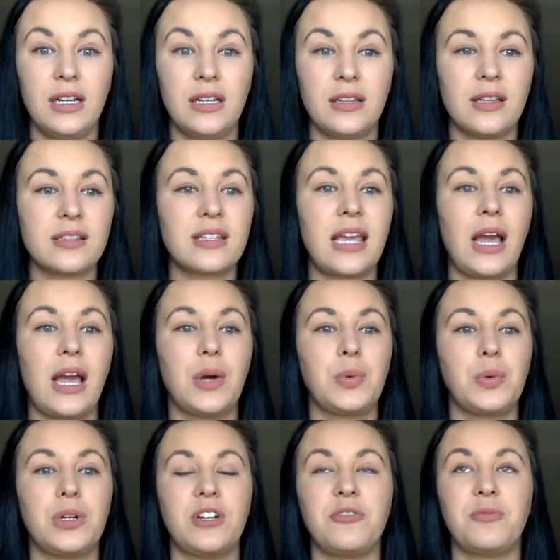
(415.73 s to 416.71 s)
This gown
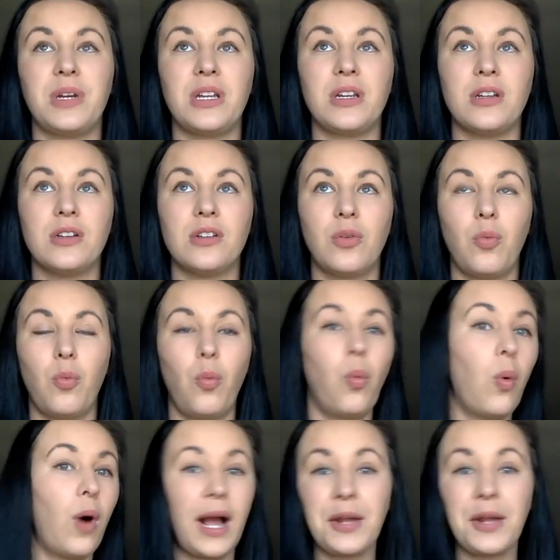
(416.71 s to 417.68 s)
would have been
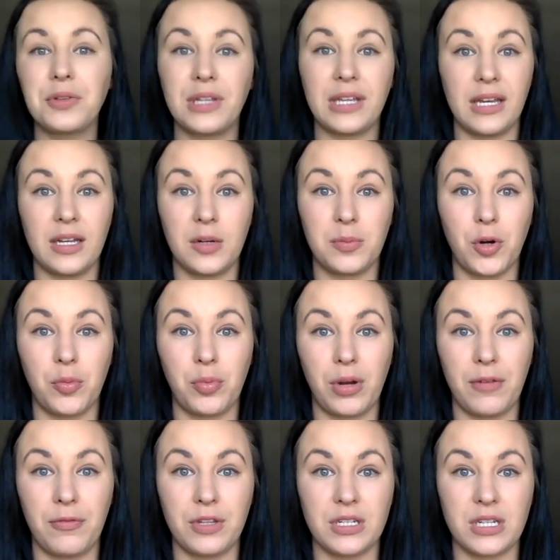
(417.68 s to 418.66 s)
wildly
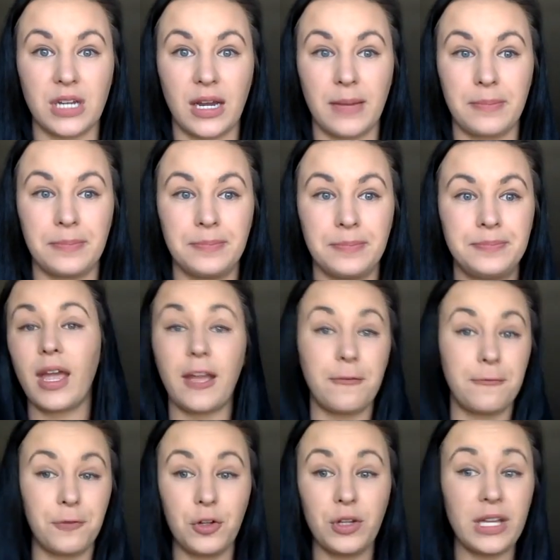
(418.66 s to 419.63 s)
inappropriate for the time. A
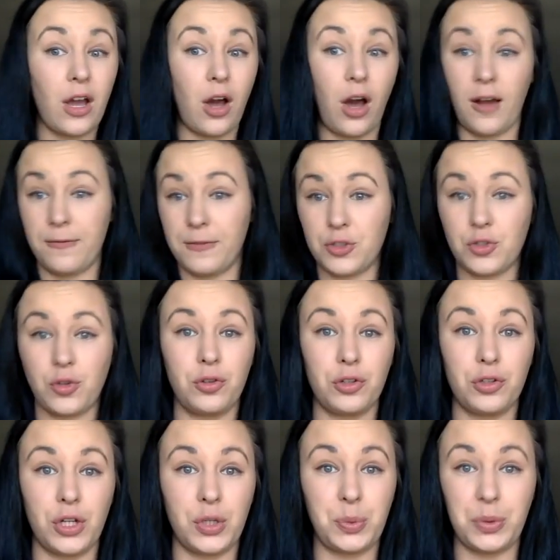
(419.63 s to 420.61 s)
fully off-the-shoulder
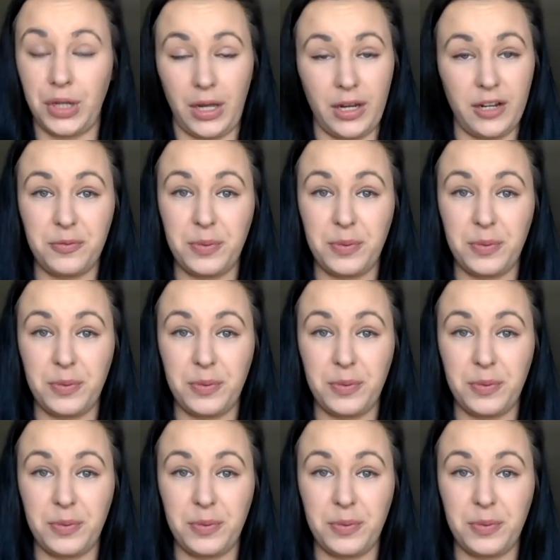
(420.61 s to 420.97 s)
look would not have